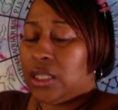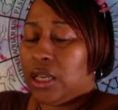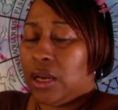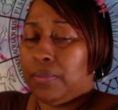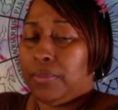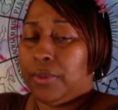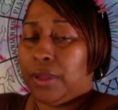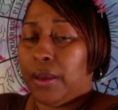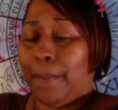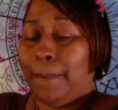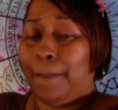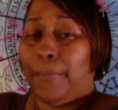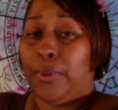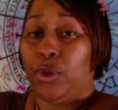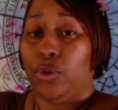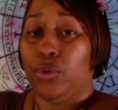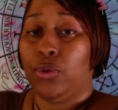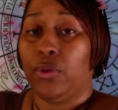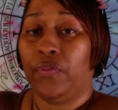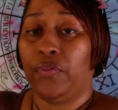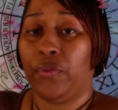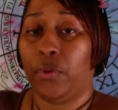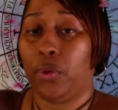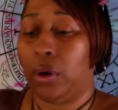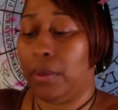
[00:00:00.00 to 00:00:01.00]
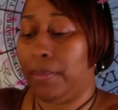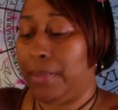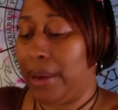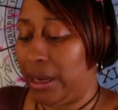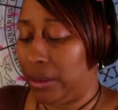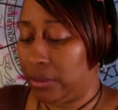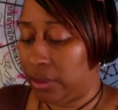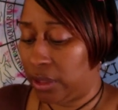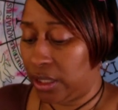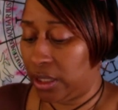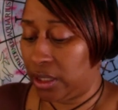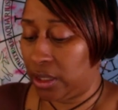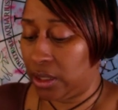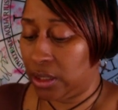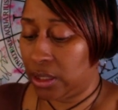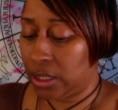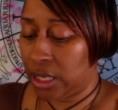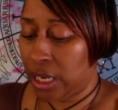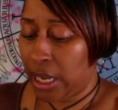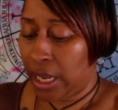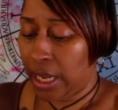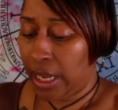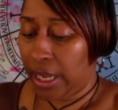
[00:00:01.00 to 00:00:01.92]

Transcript: something beautiful about this.